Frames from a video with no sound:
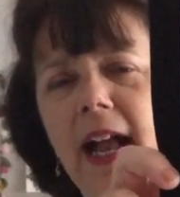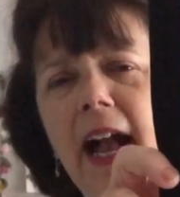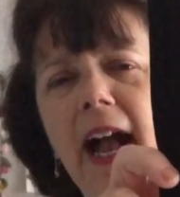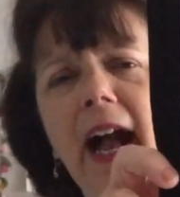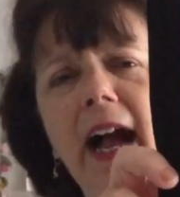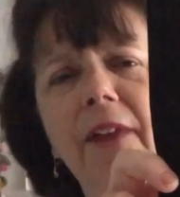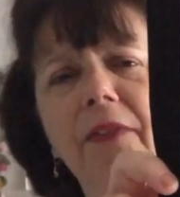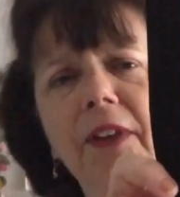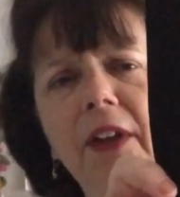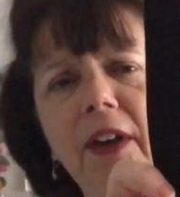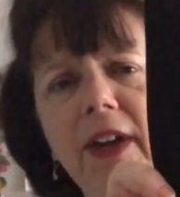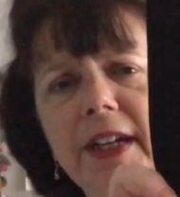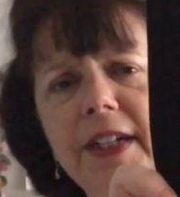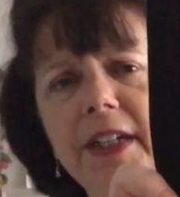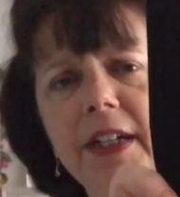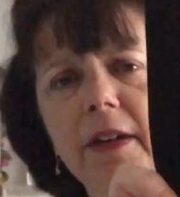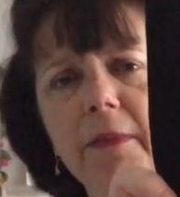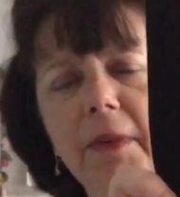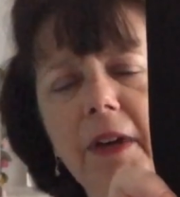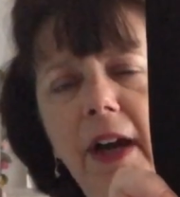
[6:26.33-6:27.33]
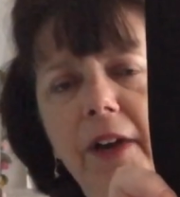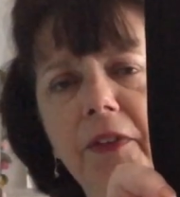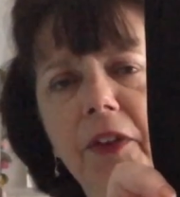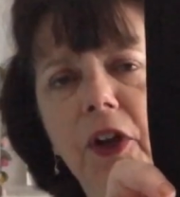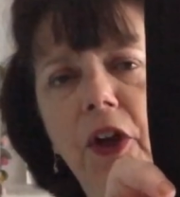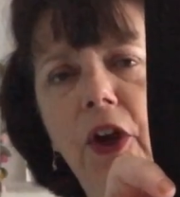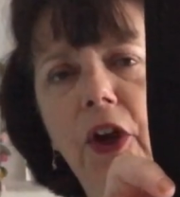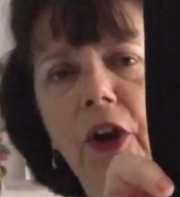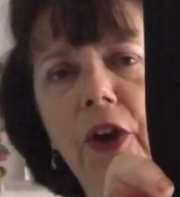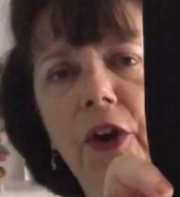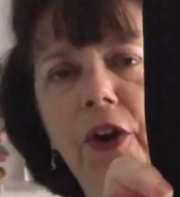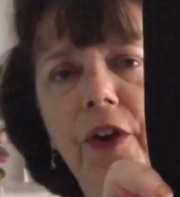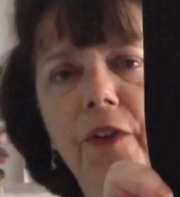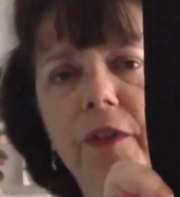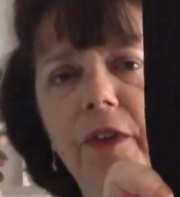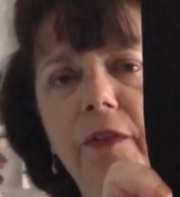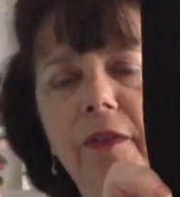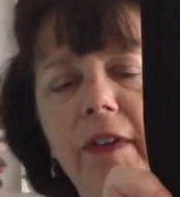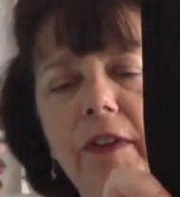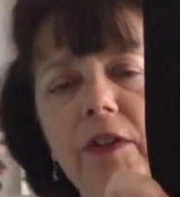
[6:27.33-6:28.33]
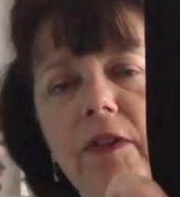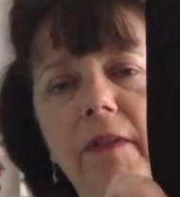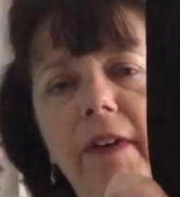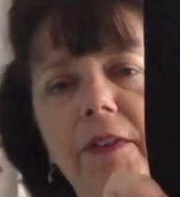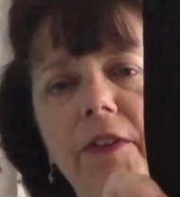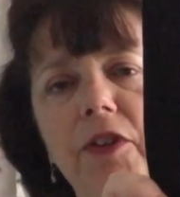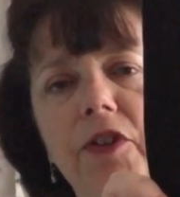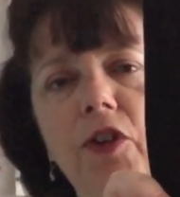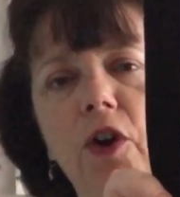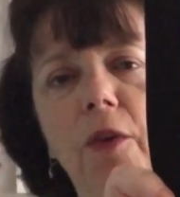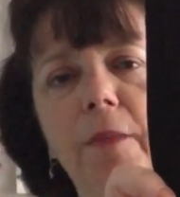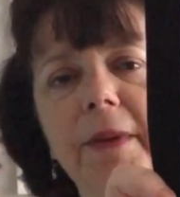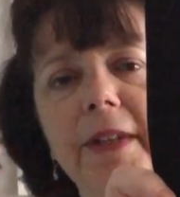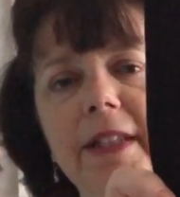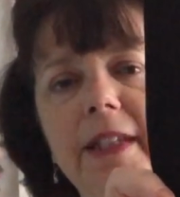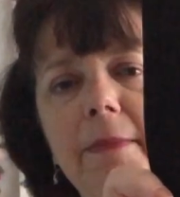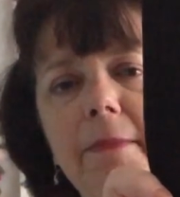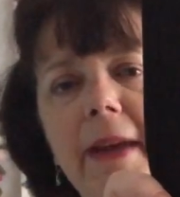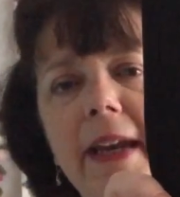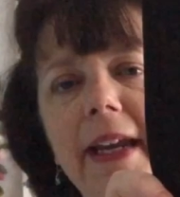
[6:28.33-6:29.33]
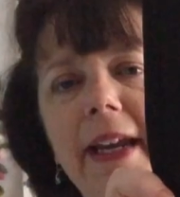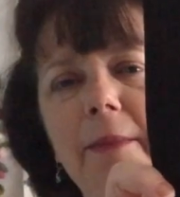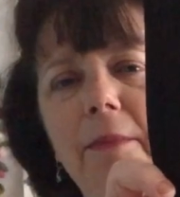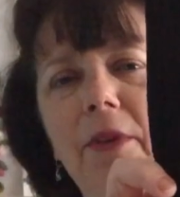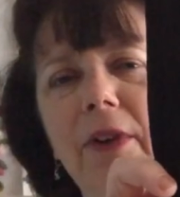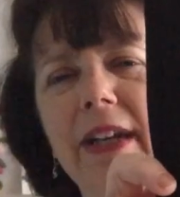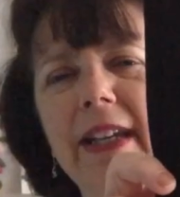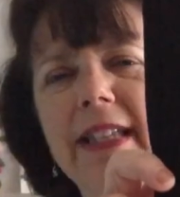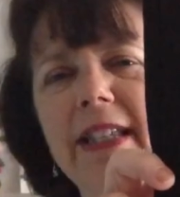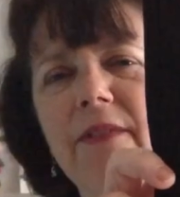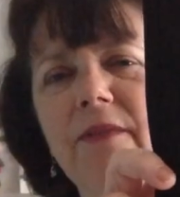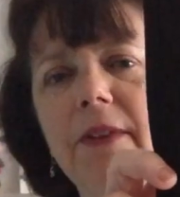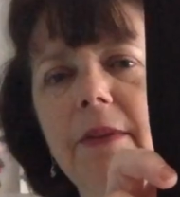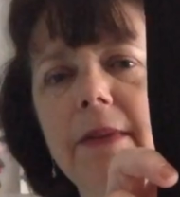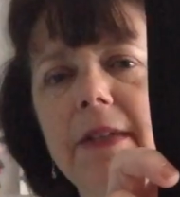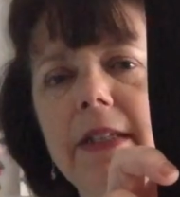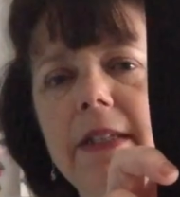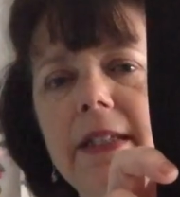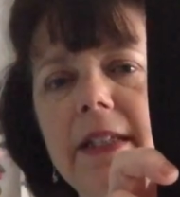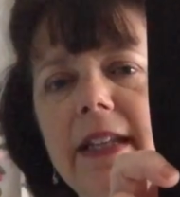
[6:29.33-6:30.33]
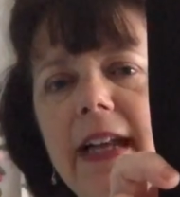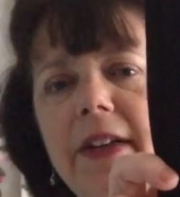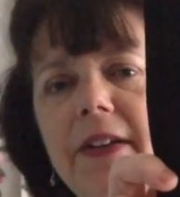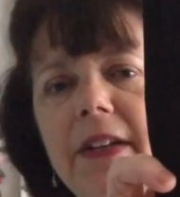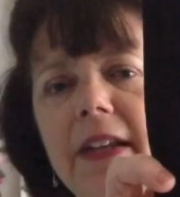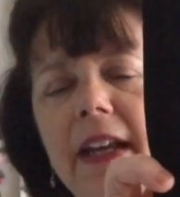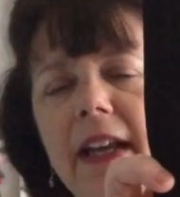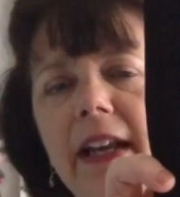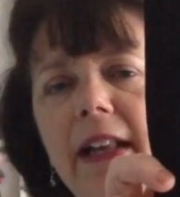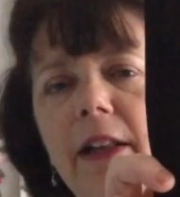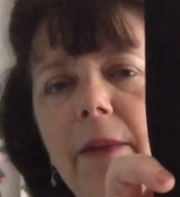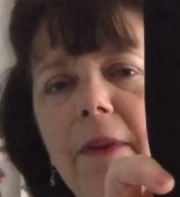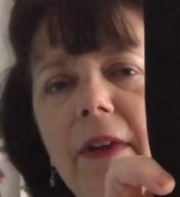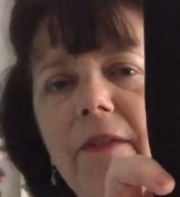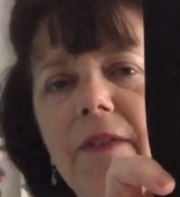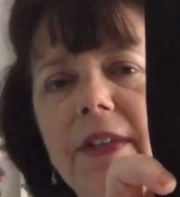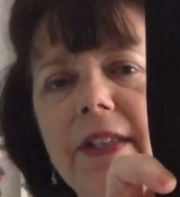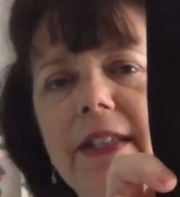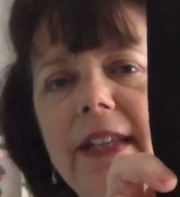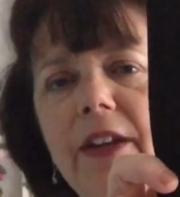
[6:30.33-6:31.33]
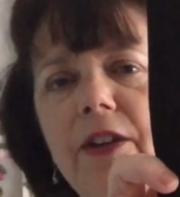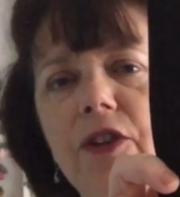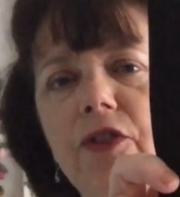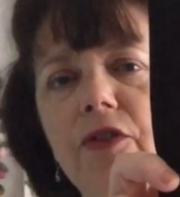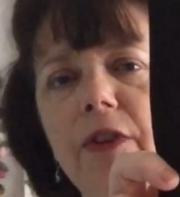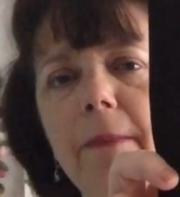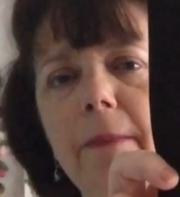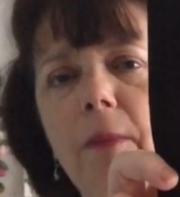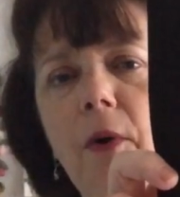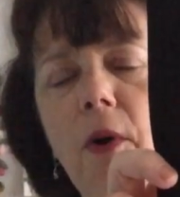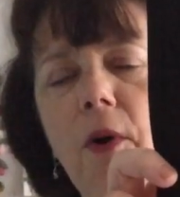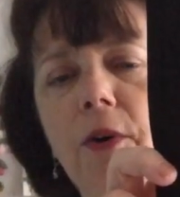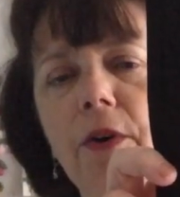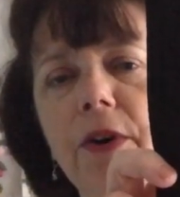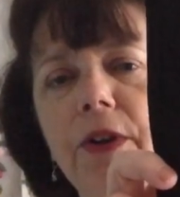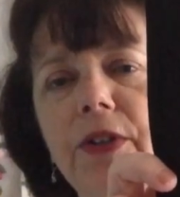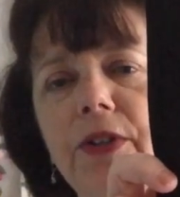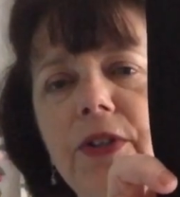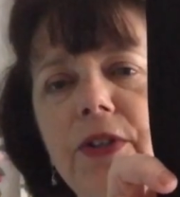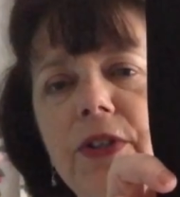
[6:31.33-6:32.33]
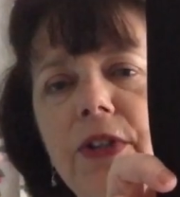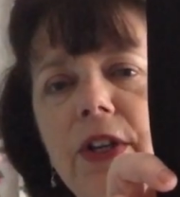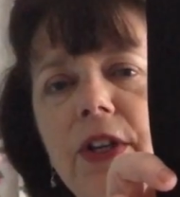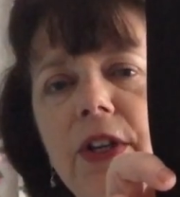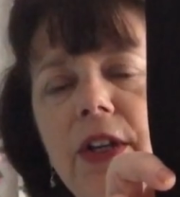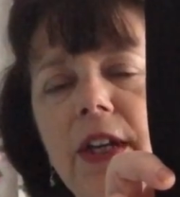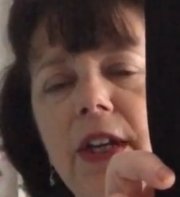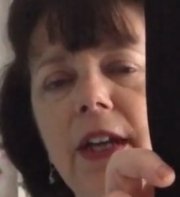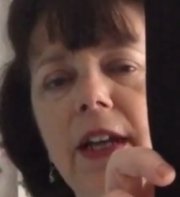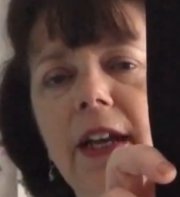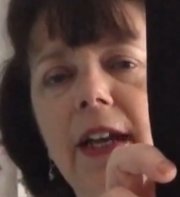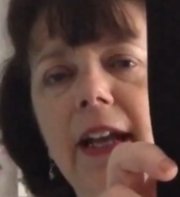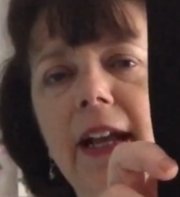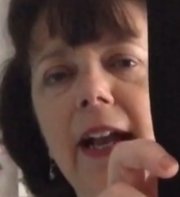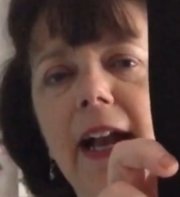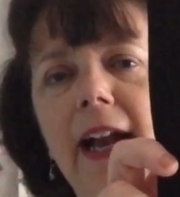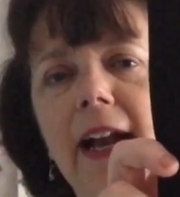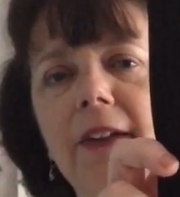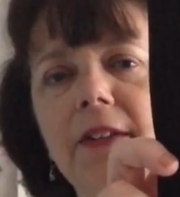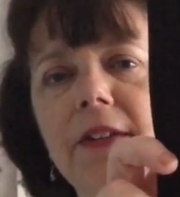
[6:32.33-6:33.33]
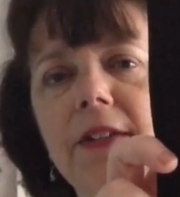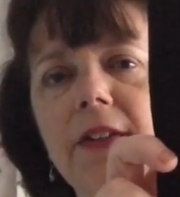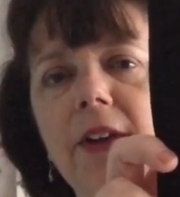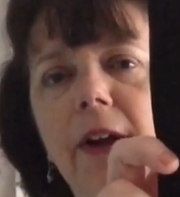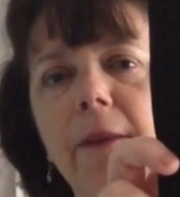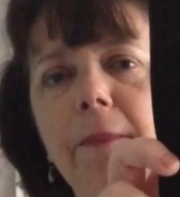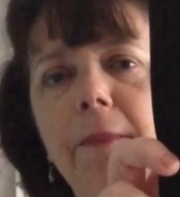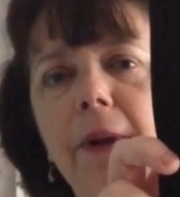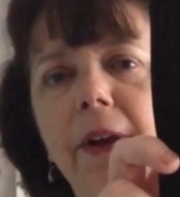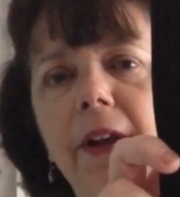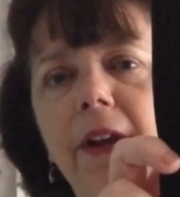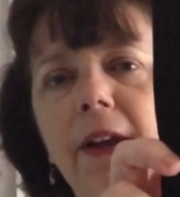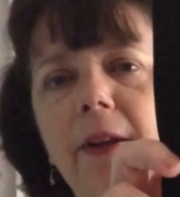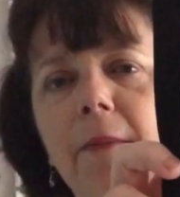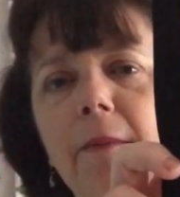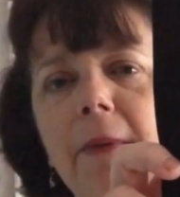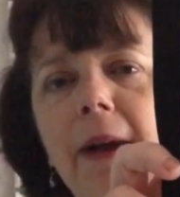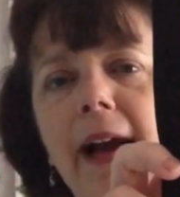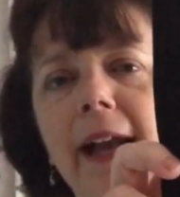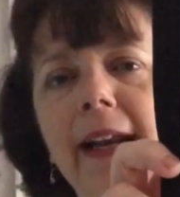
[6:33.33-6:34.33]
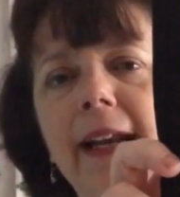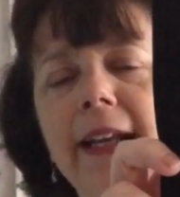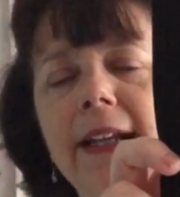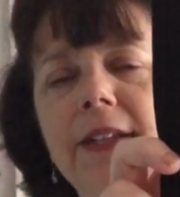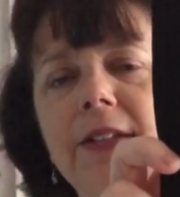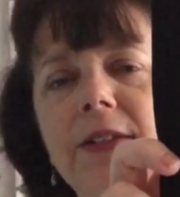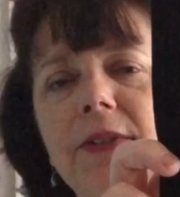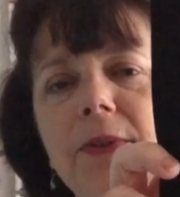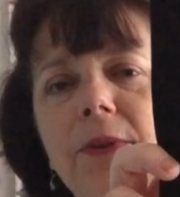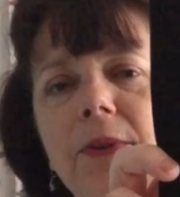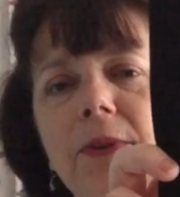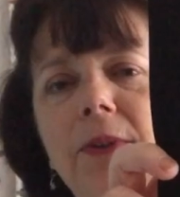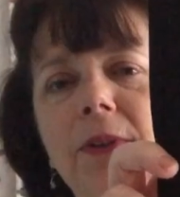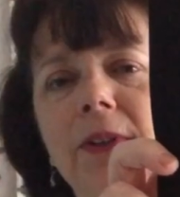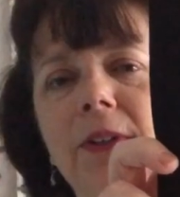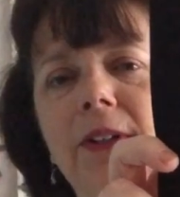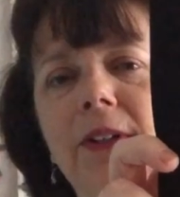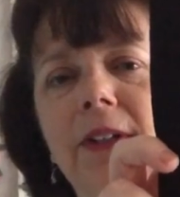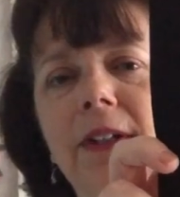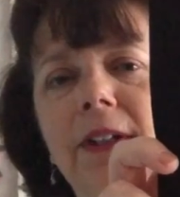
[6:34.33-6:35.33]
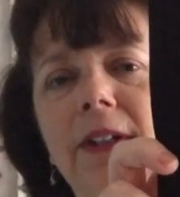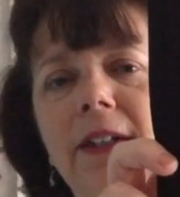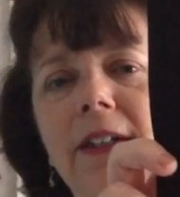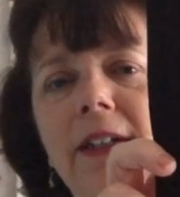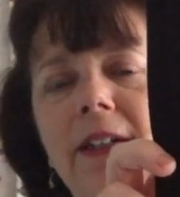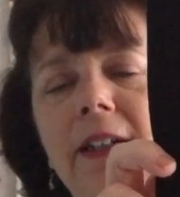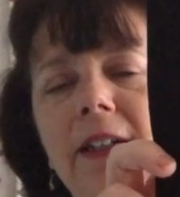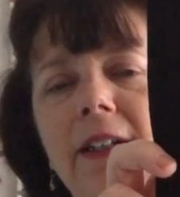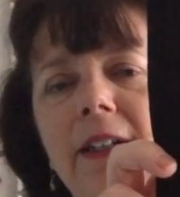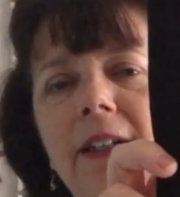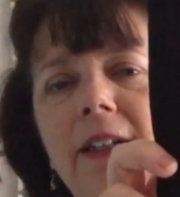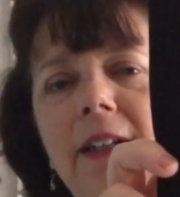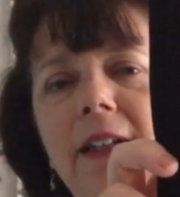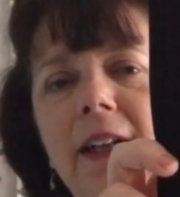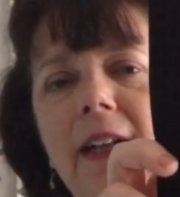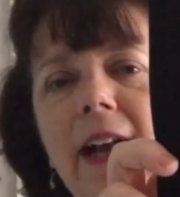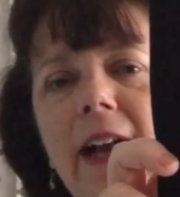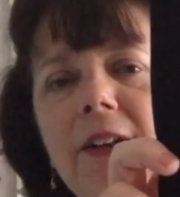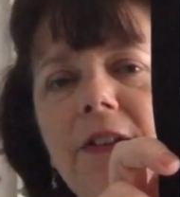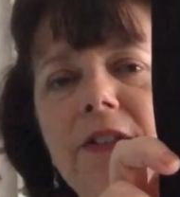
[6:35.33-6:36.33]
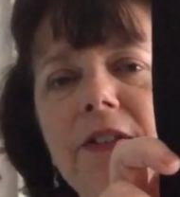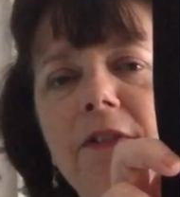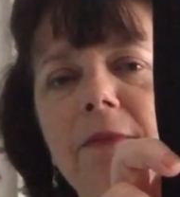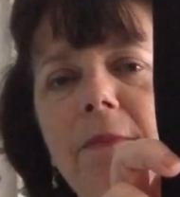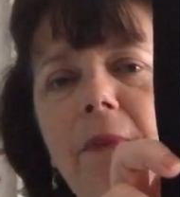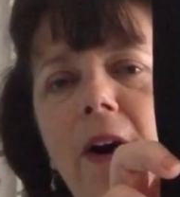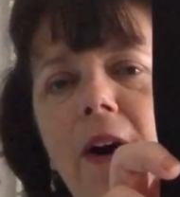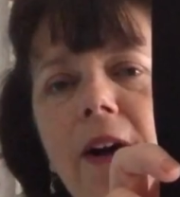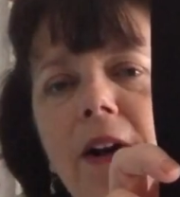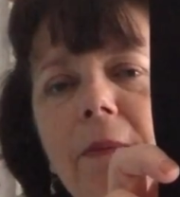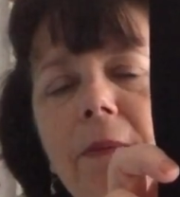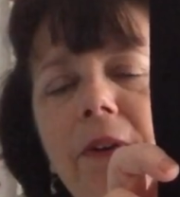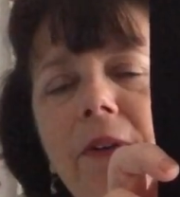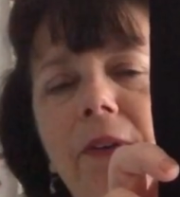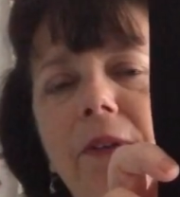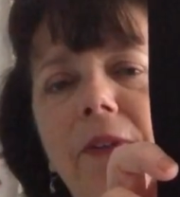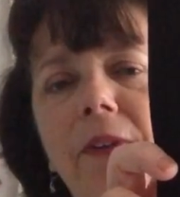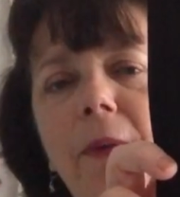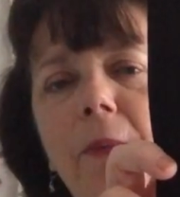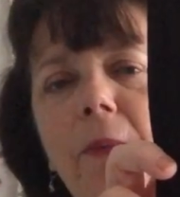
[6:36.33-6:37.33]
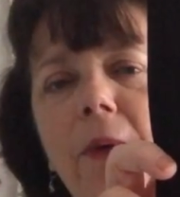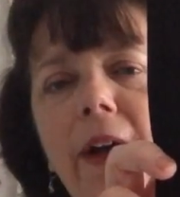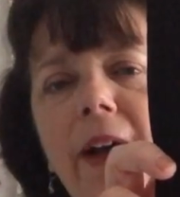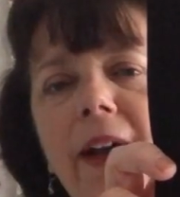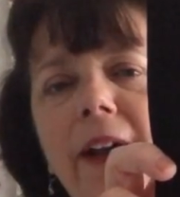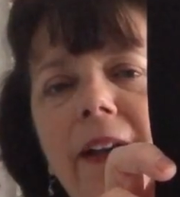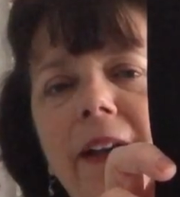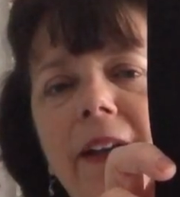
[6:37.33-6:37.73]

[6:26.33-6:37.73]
And the idea behind the curve around the top is to make him look as if he was standing in a little bit of a sentry box outside Buckingham Palace or House of Parliament or somewhere.